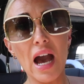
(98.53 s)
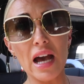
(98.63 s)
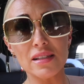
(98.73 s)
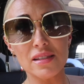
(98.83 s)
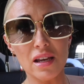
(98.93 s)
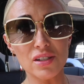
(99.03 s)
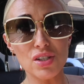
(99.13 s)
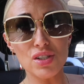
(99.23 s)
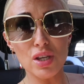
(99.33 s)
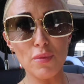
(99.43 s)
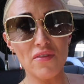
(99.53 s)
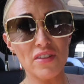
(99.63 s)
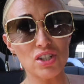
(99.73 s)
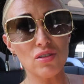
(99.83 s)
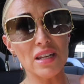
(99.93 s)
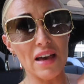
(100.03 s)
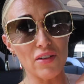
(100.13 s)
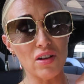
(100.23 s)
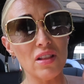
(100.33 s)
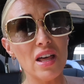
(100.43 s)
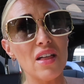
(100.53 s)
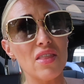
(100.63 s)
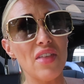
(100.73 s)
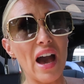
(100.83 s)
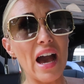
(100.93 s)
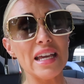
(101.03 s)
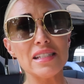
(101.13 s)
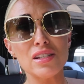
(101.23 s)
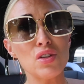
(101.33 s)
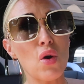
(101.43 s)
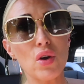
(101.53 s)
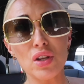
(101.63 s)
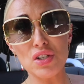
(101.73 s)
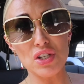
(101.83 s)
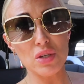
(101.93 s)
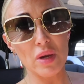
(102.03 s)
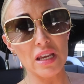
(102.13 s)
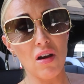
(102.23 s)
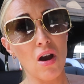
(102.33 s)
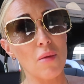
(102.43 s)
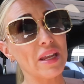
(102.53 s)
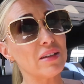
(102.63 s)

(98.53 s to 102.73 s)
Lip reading: at such a superficial level that it's not going to do you any harm.